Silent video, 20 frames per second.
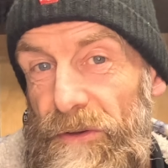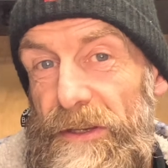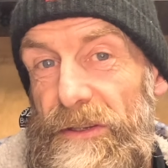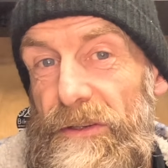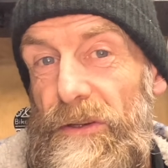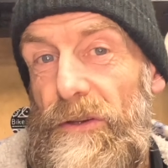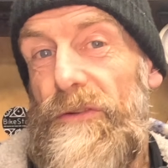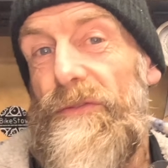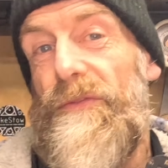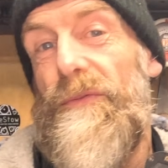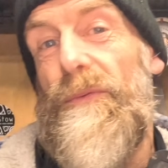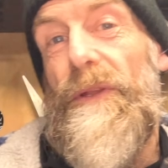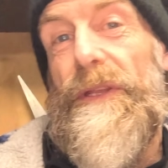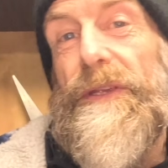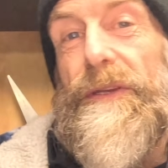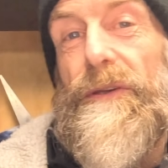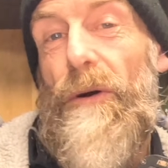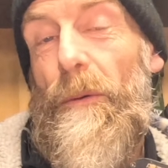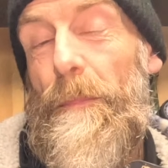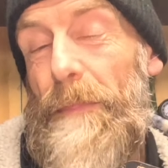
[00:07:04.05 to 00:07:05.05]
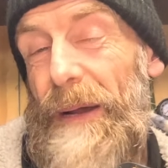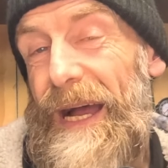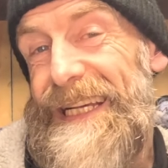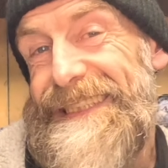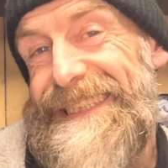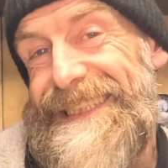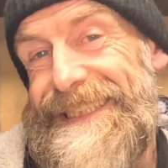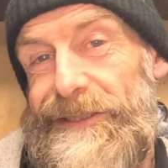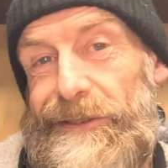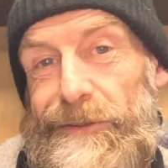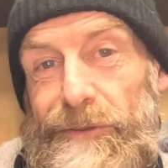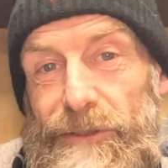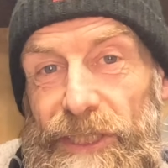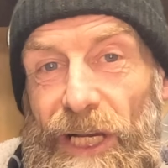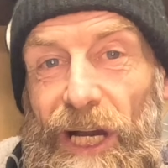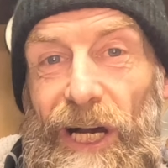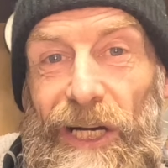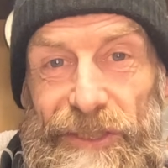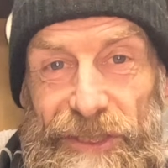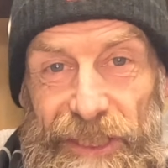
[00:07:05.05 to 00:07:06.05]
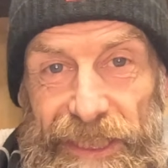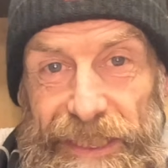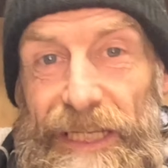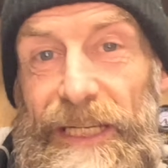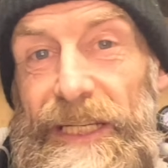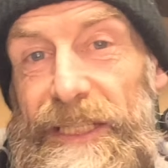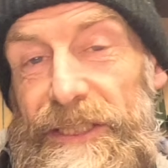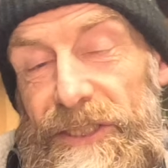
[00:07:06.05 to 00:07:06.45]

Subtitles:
use for what they call pass-through charging.